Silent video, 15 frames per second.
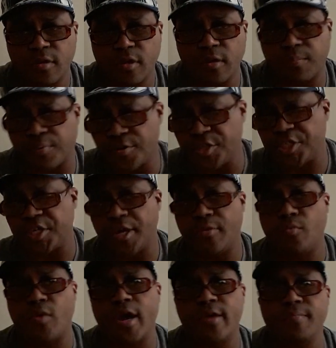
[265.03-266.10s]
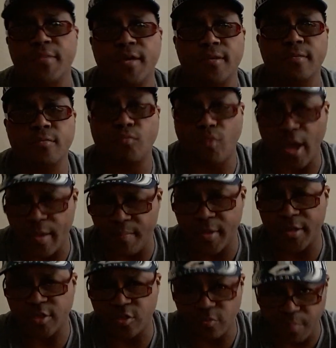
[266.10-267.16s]
appreciate white men. White
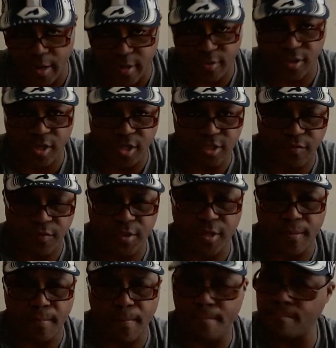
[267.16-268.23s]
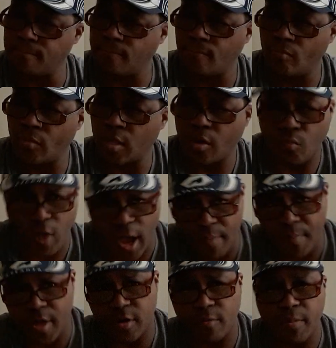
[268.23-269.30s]
men do better things for them. White
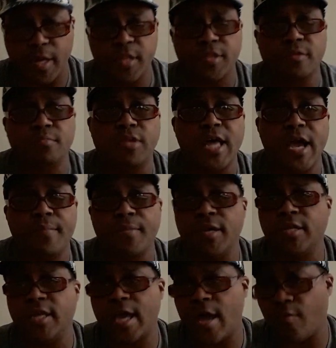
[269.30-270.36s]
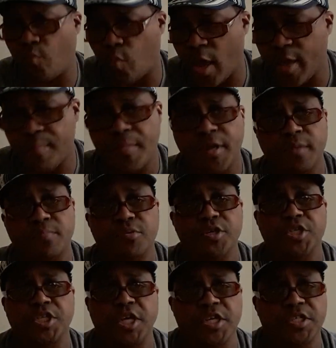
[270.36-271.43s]
men are better than black men. They have White Men
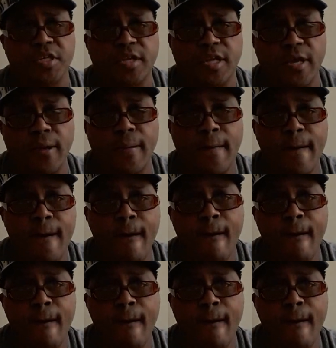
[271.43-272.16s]
Appreciation Day.